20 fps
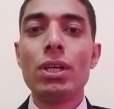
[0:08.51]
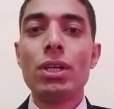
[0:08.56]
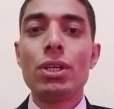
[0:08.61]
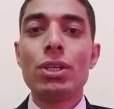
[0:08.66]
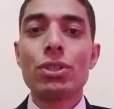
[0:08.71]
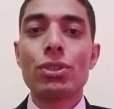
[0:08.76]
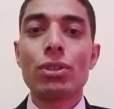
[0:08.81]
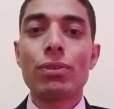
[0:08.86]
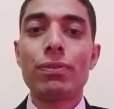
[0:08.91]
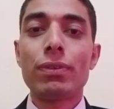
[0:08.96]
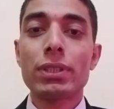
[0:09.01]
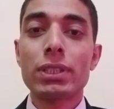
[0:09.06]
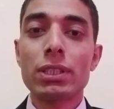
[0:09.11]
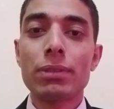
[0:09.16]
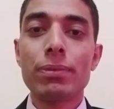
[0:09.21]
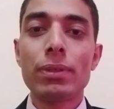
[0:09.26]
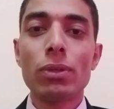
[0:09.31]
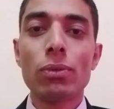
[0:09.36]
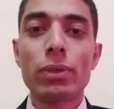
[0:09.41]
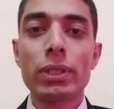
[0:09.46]
So first of
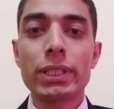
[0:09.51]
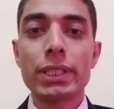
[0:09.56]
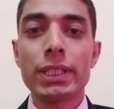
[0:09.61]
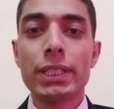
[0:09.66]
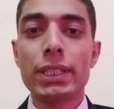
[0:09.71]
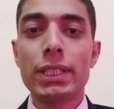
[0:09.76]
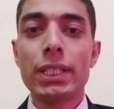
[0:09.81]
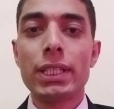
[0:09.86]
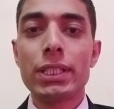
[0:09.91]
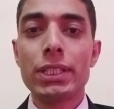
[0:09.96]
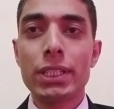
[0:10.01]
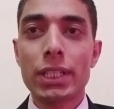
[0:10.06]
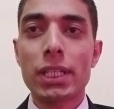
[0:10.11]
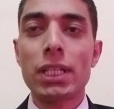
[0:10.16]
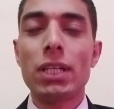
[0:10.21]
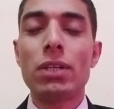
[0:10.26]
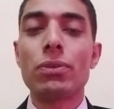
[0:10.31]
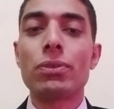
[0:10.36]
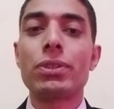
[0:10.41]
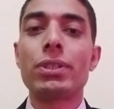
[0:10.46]
all, what is
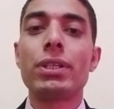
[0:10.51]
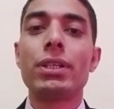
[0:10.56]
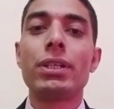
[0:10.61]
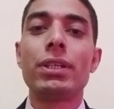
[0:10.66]
checkout?